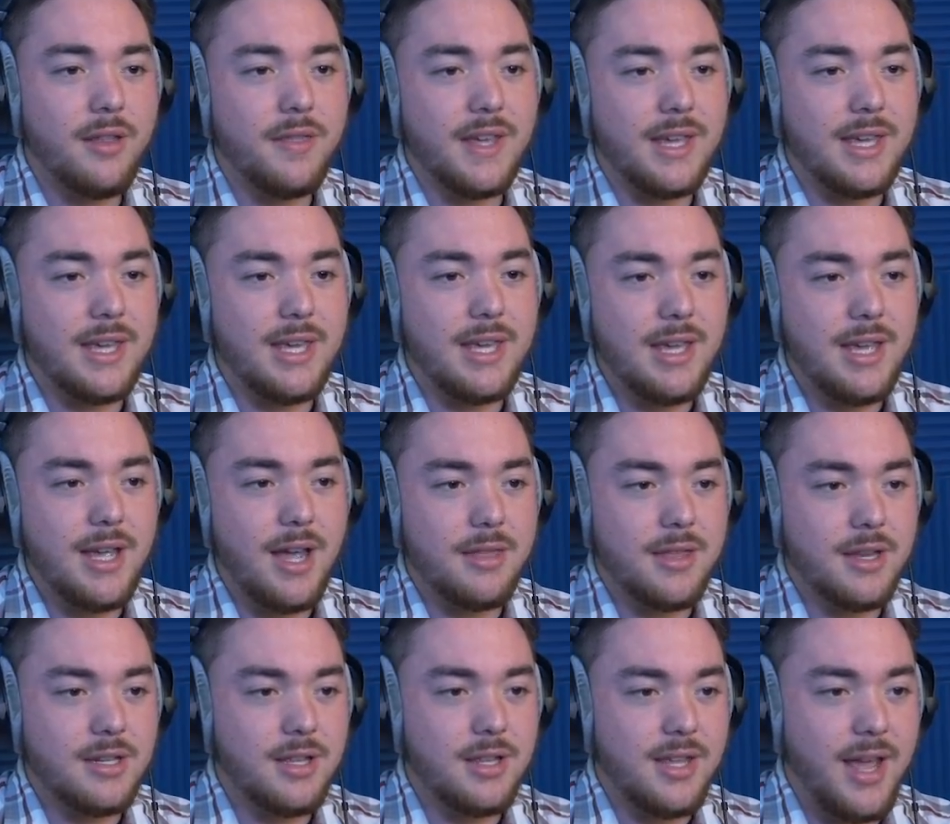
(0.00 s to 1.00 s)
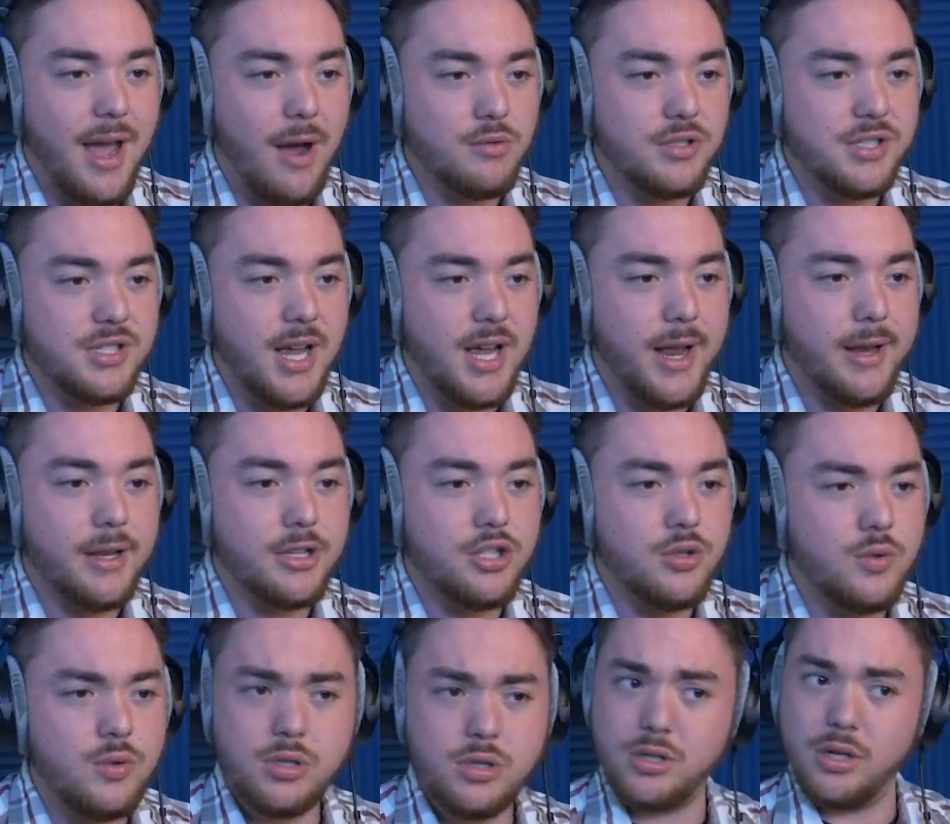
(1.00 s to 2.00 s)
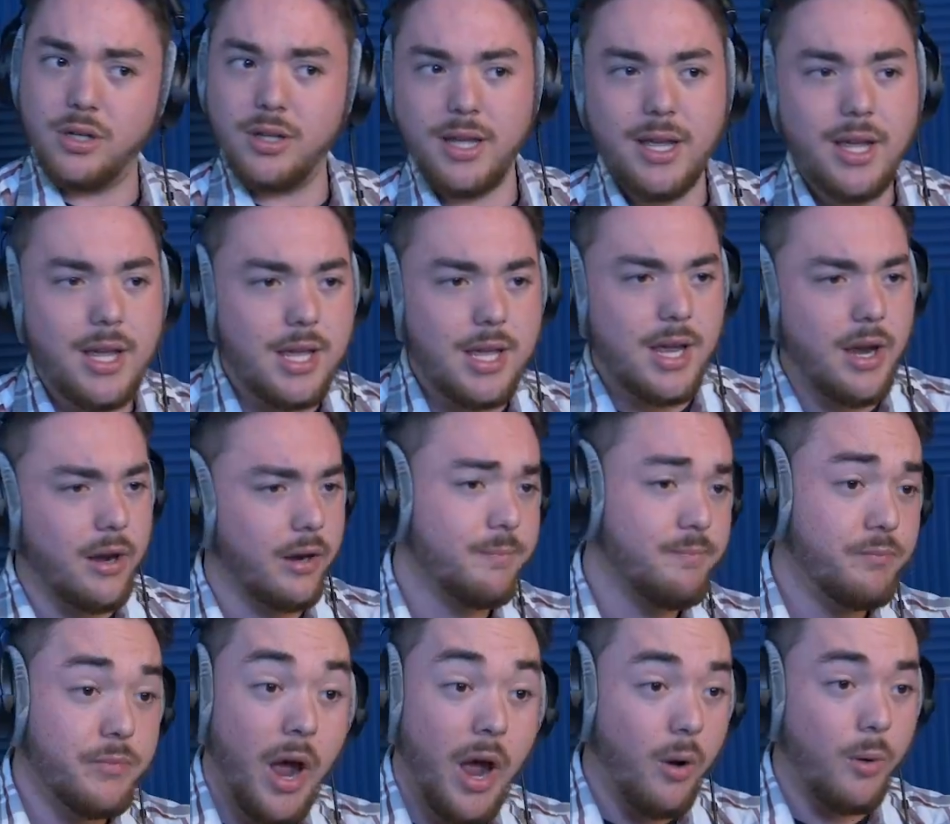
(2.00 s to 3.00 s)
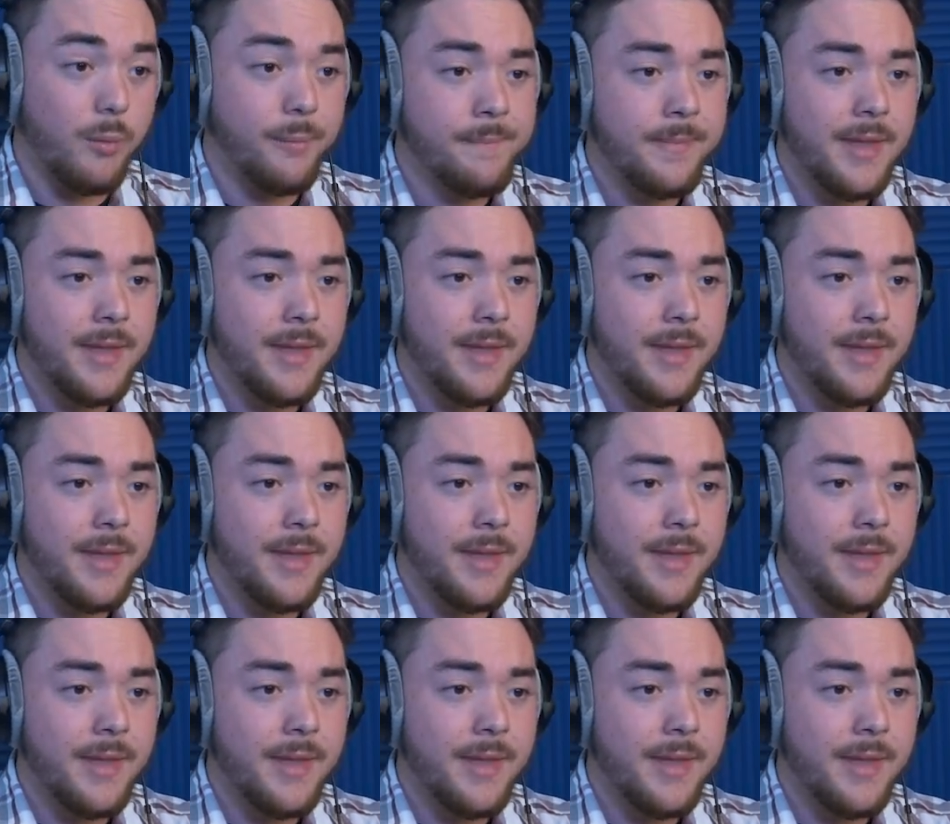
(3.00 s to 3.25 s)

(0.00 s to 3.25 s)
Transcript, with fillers: the key, I think, to the outside. It's usually here. No,